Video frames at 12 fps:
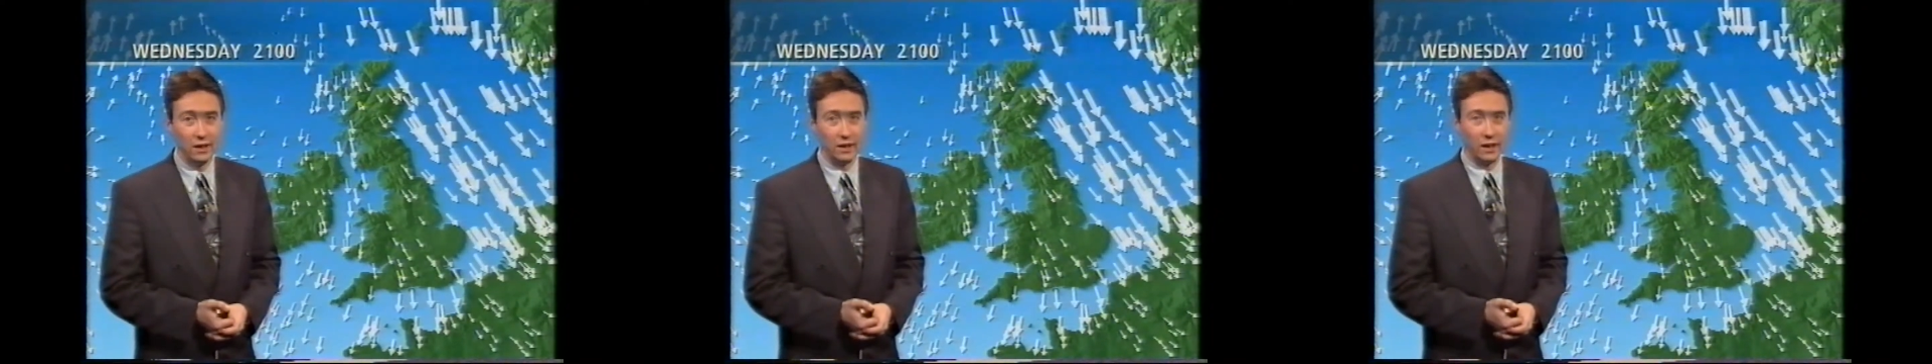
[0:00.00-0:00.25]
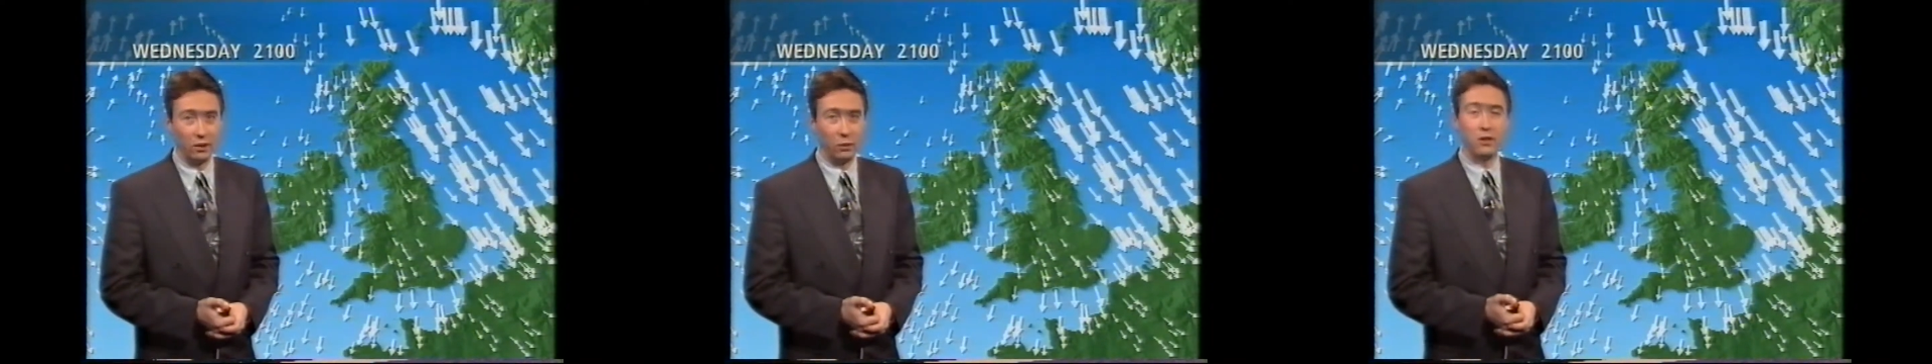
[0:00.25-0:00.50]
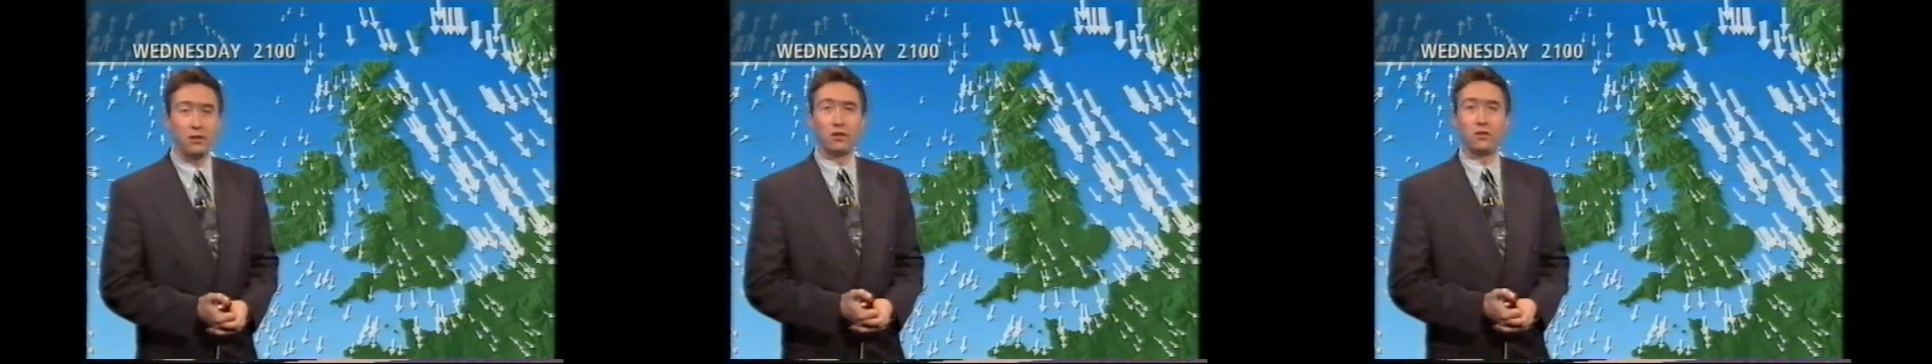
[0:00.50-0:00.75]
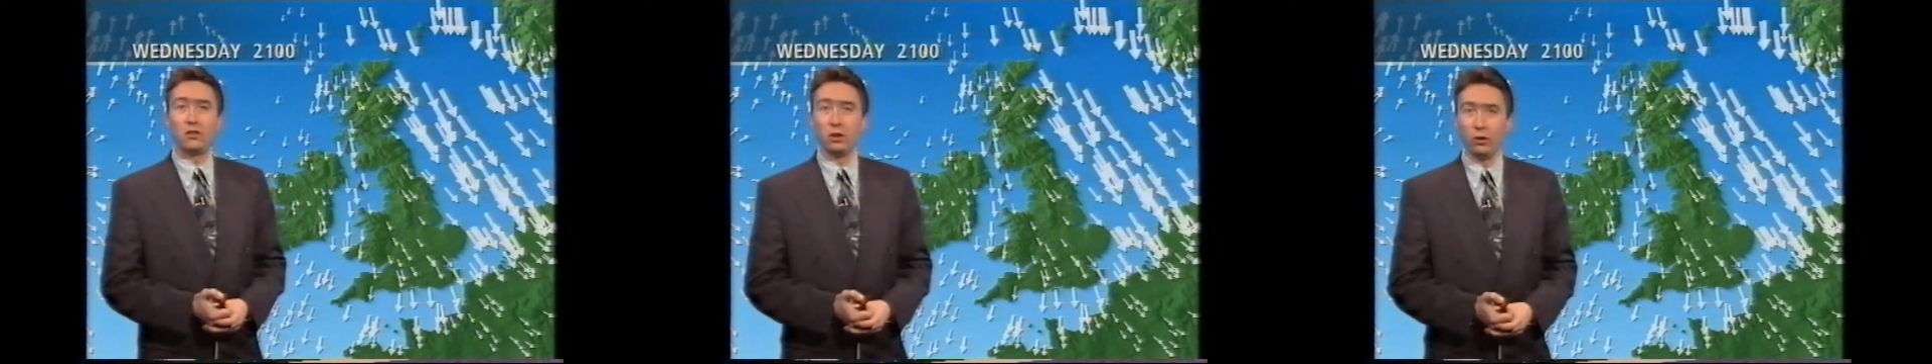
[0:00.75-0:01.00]
Now the winds are
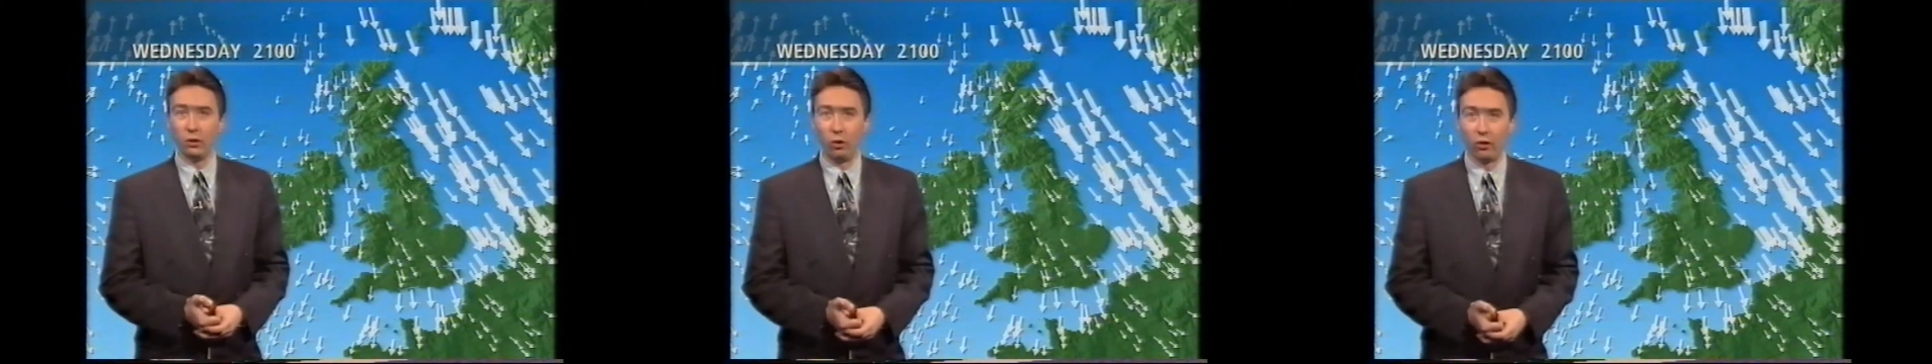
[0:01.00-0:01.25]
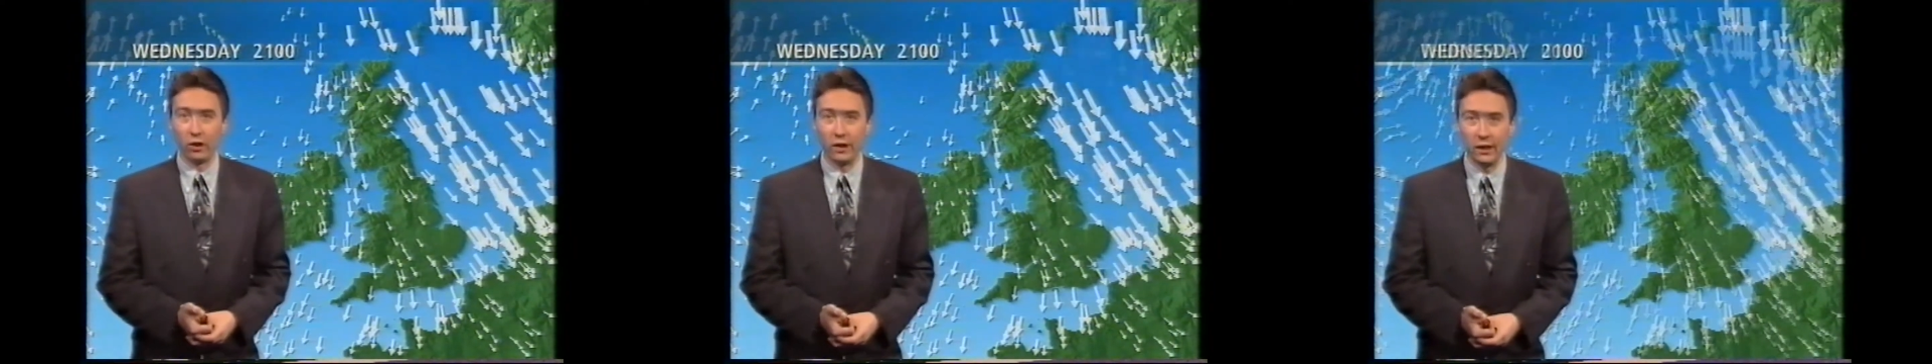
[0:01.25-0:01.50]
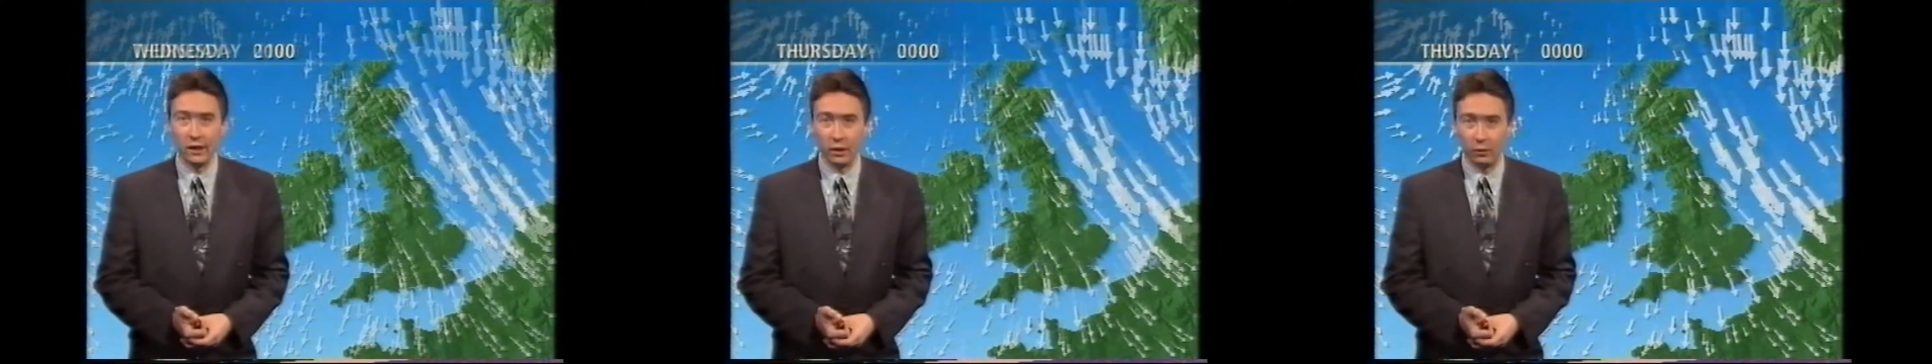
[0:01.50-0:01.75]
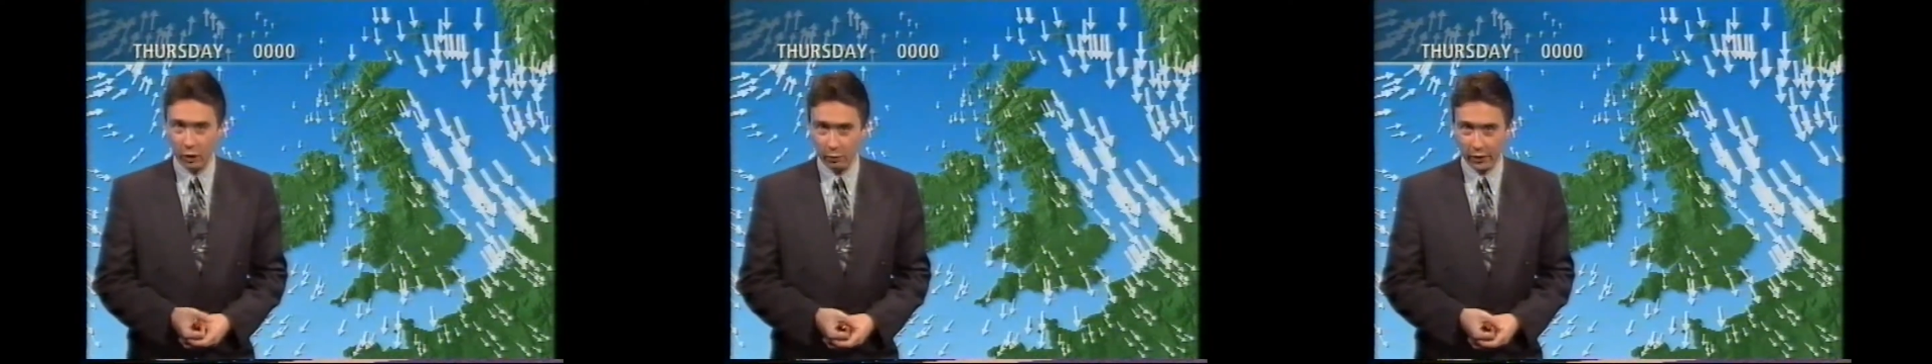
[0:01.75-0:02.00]
still northerly, they
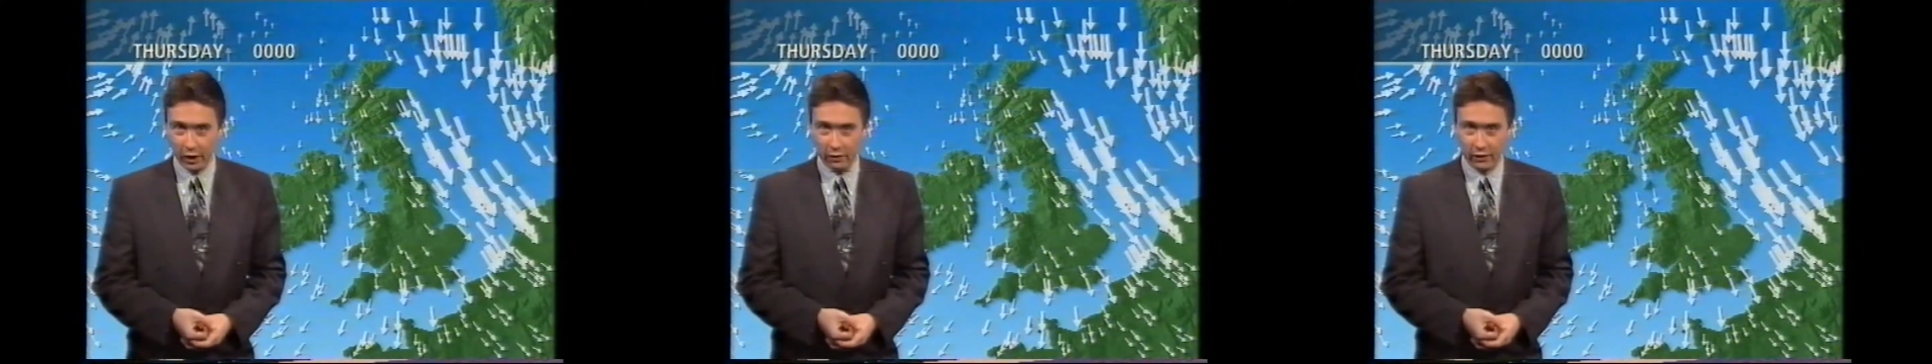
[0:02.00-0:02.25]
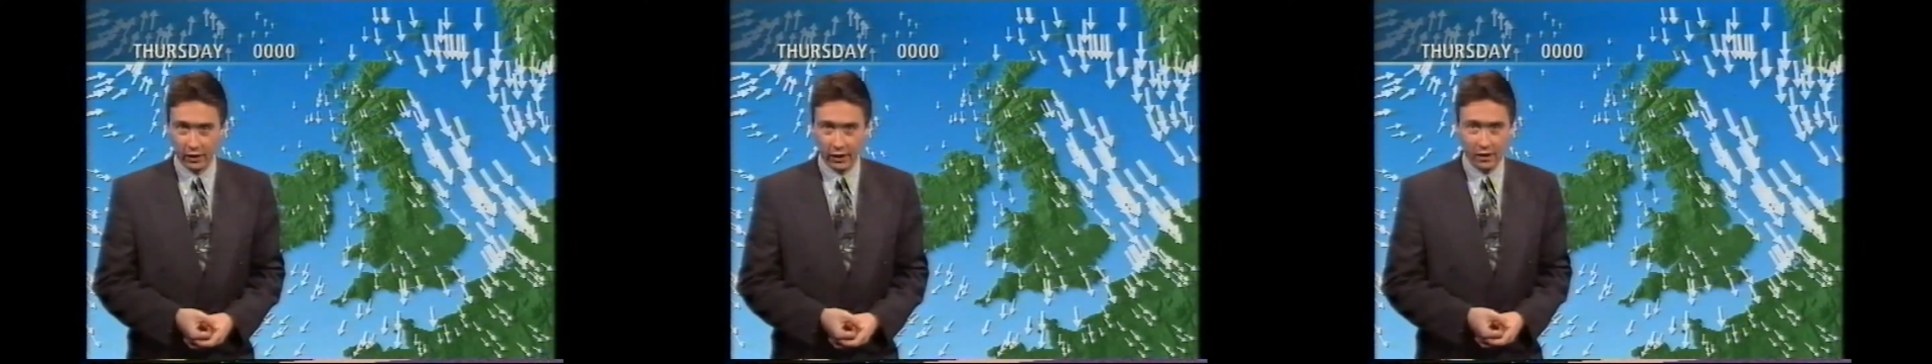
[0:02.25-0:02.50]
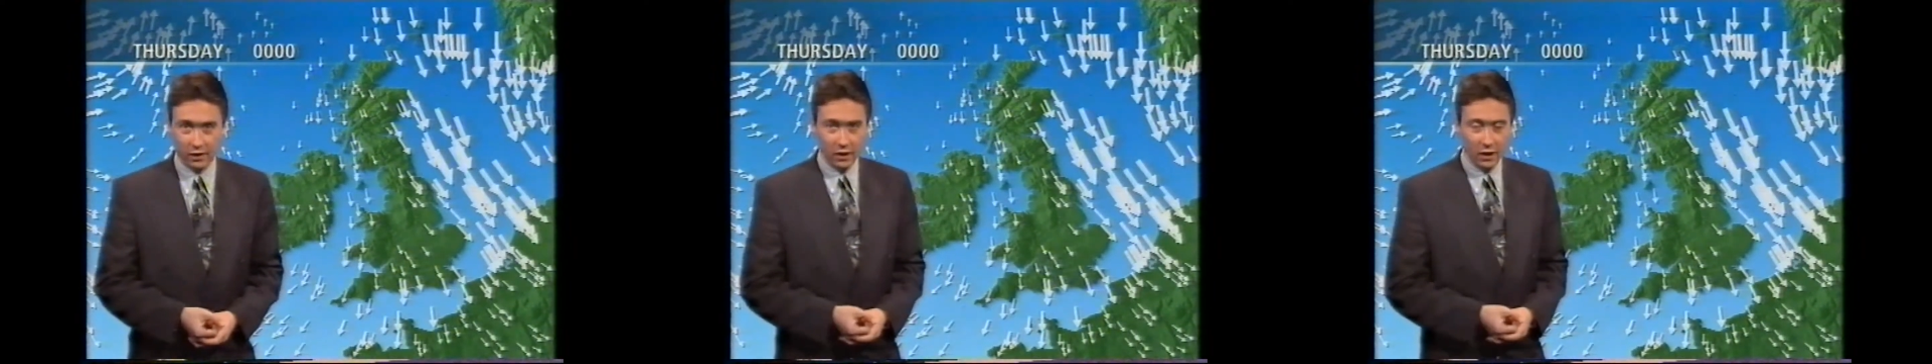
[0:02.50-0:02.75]
will be overnight,